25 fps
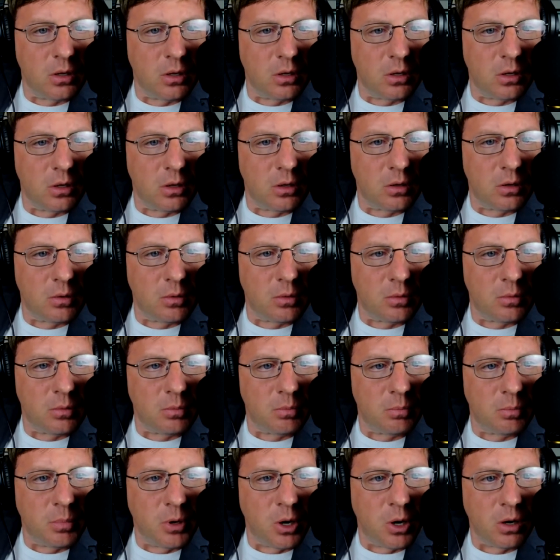Um,
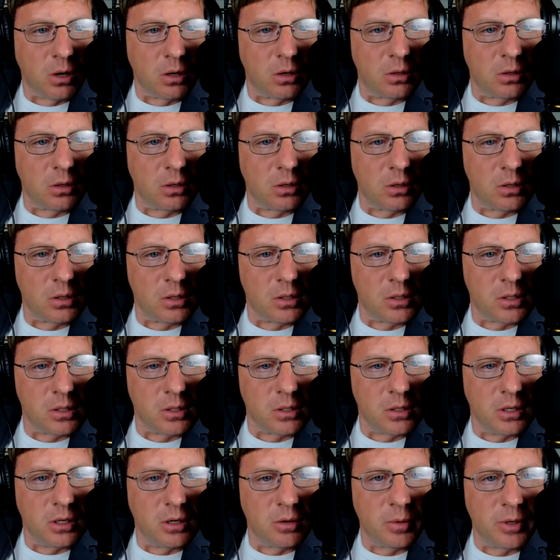
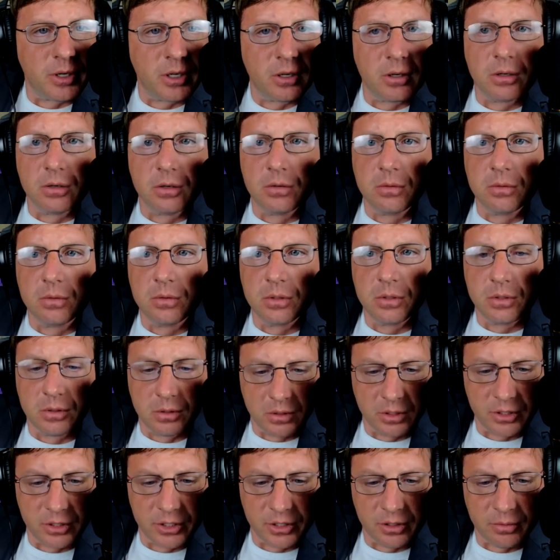partners. Here we go.
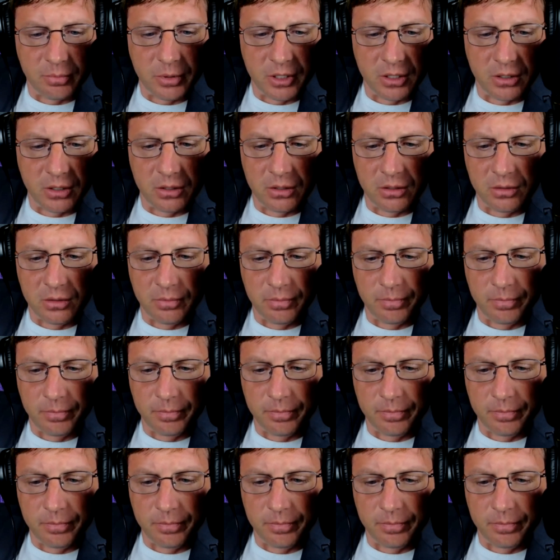This should be it.